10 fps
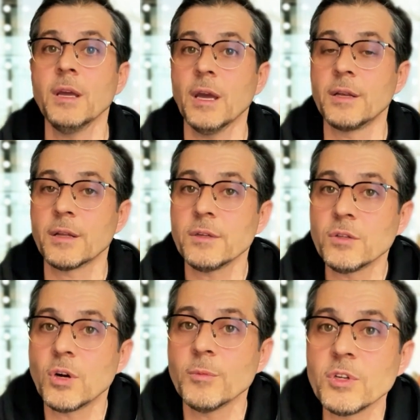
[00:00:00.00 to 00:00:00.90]
Another
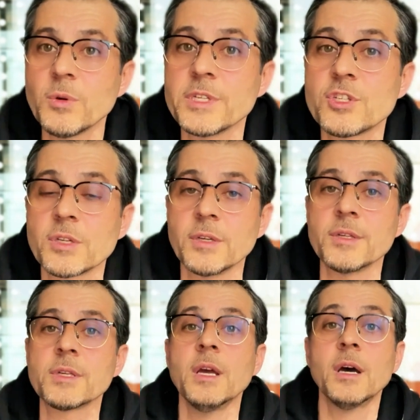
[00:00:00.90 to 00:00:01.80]
common question
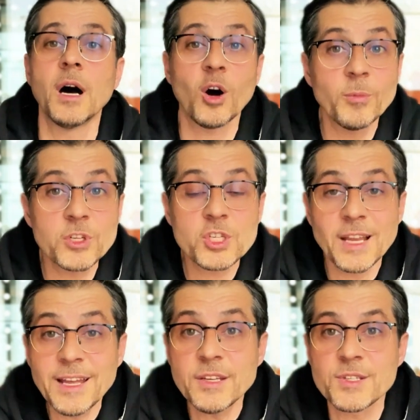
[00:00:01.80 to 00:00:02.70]
is how much
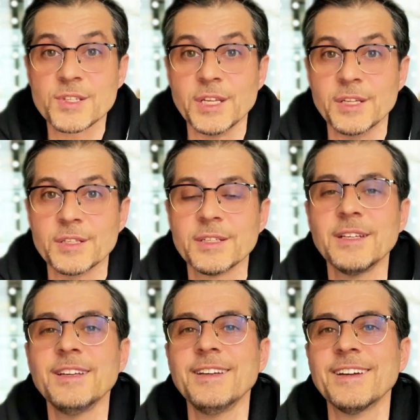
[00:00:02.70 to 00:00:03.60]
land is needed?
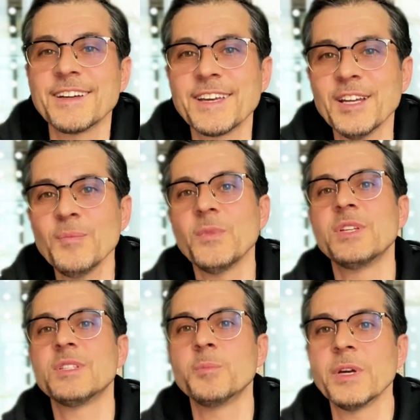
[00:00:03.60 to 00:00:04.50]
Again, it
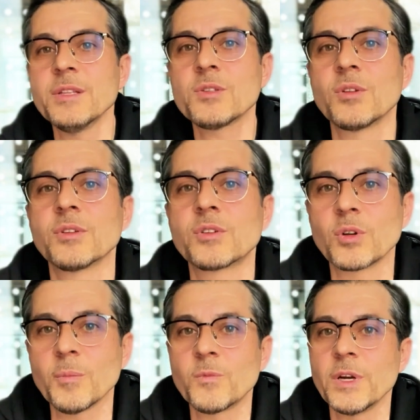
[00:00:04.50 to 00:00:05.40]
depends on the
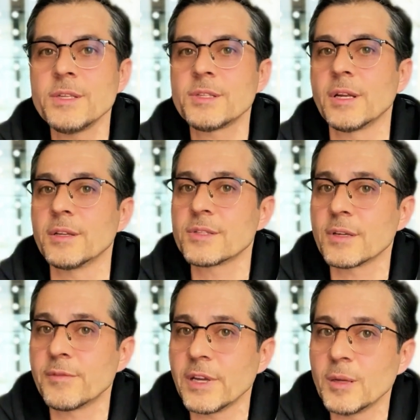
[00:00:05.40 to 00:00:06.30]
crop waste and its
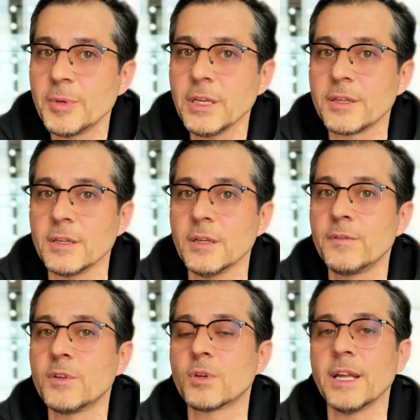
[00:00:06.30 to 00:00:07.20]
availability.
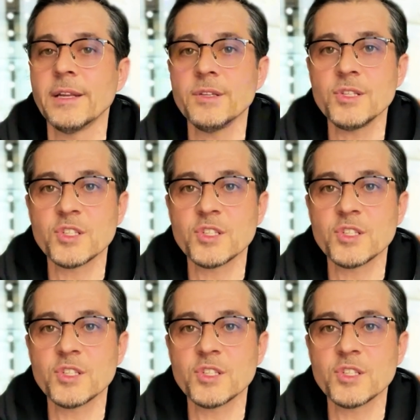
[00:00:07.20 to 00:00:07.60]
If your land is